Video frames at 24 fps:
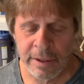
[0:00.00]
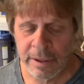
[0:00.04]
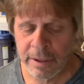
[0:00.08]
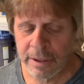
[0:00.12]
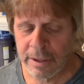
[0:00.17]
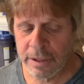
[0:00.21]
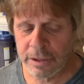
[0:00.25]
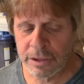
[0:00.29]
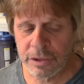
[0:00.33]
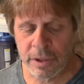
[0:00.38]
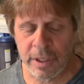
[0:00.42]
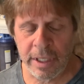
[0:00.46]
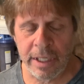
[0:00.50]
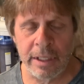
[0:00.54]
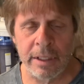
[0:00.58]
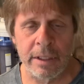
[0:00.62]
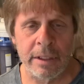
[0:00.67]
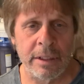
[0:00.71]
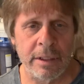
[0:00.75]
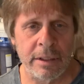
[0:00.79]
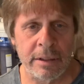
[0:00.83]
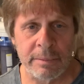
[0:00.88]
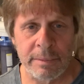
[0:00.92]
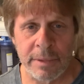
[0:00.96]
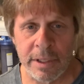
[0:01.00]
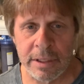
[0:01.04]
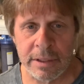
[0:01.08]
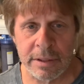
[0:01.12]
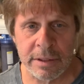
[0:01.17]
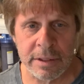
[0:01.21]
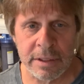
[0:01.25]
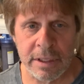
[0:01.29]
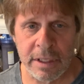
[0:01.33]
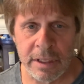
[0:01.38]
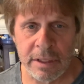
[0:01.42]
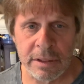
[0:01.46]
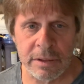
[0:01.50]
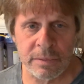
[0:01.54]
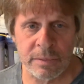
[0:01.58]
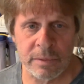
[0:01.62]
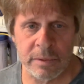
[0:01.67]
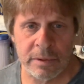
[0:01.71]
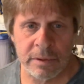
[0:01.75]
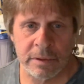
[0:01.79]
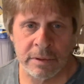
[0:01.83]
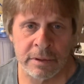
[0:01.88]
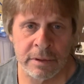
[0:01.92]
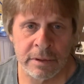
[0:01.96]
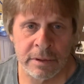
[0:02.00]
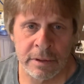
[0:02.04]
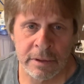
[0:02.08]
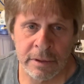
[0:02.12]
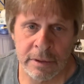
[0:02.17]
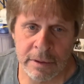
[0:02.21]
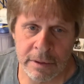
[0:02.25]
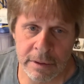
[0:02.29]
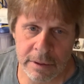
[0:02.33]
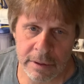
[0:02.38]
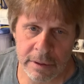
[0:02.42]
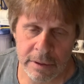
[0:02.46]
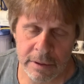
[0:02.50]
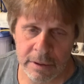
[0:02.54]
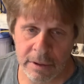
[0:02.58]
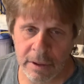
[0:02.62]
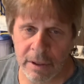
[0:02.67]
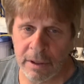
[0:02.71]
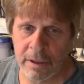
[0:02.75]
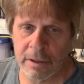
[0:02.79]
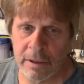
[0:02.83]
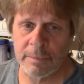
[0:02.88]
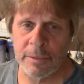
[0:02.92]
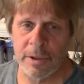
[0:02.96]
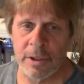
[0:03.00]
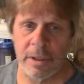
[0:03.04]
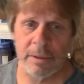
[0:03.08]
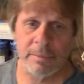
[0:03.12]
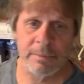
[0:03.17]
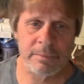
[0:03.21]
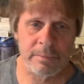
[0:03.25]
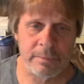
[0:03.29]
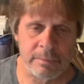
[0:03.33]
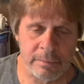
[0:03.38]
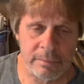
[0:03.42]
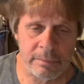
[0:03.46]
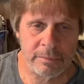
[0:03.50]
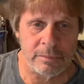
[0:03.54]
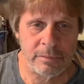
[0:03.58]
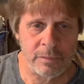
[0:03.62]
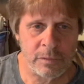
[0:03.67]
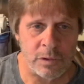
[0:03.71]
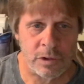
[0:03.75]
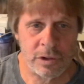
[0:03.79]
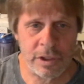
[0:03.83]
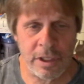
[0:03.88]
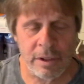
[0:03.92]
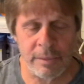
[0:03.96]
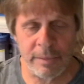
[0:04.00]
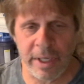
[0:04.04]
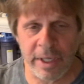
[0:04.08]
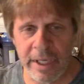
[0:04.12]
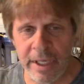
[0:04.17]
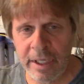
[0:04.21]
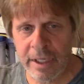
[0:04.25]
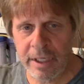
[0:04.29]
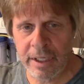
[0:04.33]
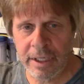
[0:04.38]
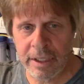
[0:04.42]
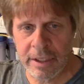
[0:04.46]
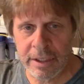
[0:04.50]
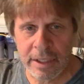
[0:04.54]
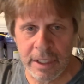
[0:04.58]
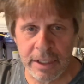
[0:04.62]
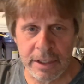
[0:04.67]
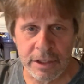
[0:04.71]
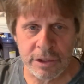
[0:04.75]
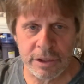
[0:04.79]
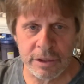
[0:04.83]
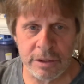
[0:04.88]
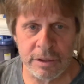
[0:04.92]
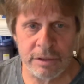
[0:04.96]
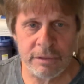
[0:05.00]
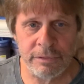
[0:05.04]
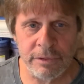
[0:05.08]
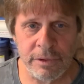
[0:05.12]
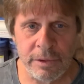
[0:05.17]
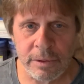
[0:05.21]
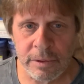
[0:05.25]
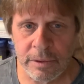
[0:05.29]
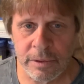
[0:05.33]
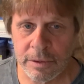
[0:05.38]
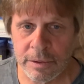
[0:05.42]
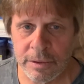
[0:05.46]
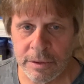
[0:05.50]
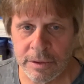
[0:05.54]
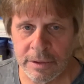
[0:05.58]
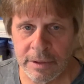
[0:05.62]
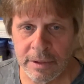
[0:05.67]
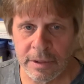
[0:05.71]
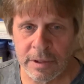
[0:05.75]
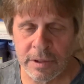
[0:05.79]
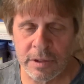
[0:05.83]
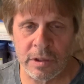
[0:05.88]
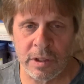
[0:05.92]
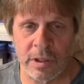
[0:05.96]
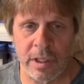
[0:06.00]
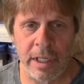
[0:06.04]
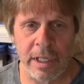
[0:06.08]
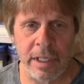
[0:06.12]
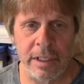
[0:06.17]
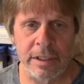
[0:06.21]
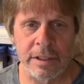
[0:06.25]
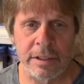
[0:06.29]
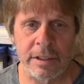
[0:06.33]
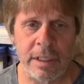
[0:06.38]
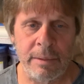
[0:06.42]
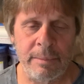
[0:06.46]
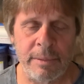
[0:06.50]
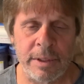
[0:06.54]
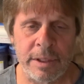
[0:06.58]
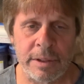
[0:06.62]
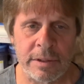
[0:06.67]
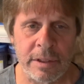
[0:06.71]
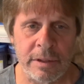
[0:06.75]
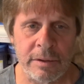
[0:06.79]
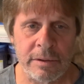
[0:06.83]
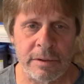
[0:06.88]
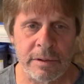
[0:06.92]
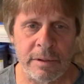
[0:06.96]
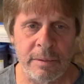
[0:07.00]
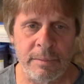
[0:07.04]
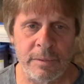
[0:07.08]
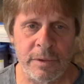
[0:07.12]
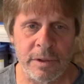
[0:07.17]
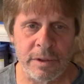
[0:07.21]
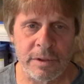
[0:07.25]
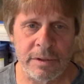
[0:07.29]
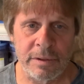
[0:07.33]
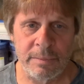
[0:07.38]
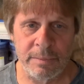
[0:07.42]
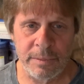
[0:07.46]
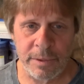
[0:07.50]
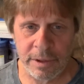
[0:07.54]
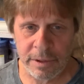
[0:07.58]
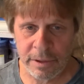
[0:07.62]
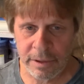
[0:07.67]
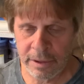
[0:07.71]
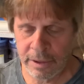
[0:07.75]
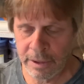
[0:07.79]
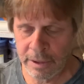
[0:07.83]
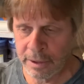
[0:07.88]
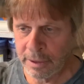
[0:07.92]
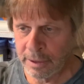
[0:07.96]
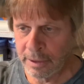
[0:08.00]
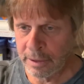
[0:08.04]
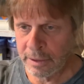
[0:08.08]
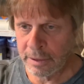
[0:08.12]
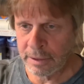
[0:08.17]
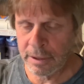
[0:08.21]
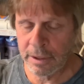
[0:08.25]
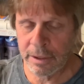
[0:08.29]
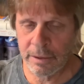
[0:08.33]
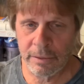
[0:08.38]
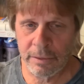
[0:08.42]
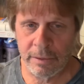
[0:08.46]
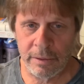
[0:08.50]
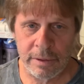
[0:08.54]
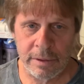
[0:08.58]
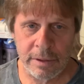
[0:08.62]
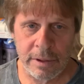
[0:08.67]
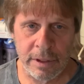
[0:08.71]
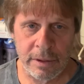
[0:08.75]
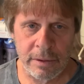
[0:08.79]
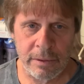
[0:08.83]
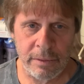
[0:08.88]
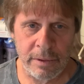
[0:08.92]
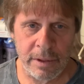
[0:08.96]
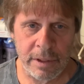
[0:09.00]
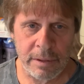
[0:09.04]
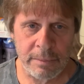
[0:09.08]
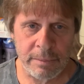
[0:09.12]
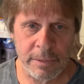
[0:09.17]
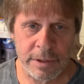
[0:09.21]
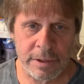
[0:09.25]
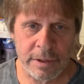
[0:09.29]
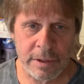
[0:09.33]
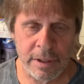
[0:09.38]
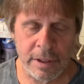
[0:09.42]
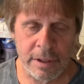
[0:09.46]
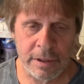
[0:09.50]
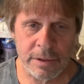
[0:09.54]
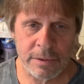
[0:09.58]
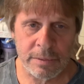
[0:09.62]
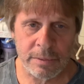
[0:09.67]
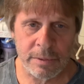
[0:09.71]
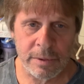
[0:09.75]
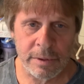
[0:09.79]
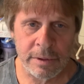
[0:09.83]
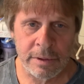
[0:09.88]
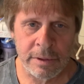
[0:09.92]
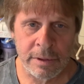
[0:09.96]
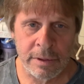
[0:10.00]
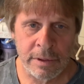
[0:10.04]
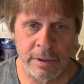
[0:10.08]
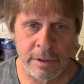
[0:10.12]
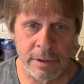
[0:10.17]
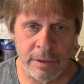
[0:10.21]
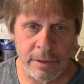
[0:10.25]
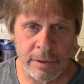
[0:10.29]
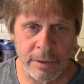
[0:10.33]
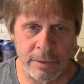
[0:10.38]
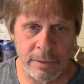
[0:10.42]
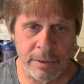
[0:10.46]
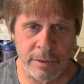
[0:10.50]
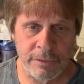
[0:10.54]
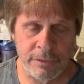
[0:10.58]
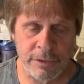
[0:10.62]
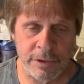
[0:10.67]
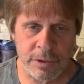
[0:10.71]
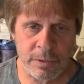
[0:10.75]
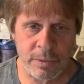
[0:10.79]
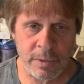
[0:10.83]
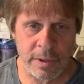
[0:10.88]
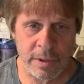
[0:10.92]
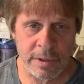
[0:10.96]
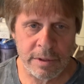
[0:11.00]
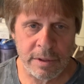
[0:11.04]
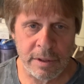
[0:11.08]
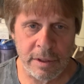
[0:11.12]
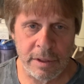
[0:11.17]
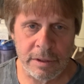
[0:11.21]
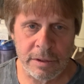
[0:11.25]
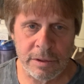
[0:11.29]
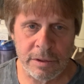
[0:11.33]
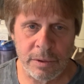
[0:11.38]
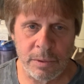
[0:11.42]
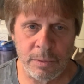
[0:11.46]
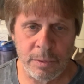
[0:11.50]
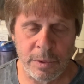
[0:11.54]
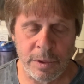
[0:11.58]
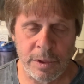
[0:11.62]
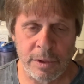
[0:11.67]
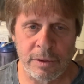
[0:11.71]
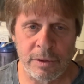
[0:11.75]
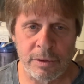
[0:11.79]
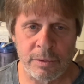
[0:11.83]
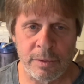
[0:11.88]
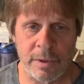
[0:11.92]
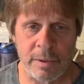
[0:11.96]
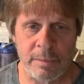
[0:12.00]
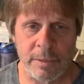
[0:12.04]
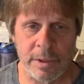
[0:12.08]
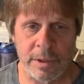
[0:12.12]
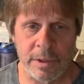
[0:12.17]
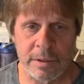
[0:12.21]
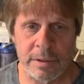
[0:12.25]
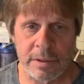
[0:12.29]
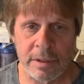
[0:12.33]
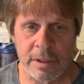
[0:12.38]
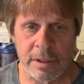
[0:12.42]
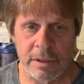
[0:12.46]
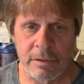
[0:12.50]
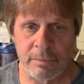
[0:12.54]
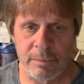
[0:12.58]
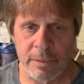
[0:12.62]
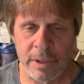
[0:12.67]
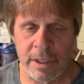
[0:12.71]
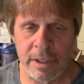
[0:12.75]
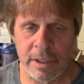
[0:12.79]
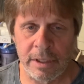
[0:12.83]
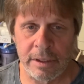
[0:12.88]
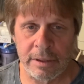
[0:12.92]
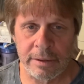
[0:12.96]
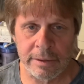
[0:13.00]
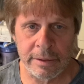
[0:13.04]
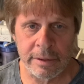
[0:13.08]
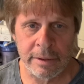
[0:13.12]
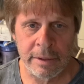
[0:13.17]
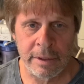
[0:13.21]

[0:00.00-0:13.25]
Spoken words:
And I try to get them on a schedule, call them up, tell them, hey, you got to change your filters. Because anytime I sell something to somebody, they go on my schedule. You know, if it's residential, within 3 months, I give them a holler.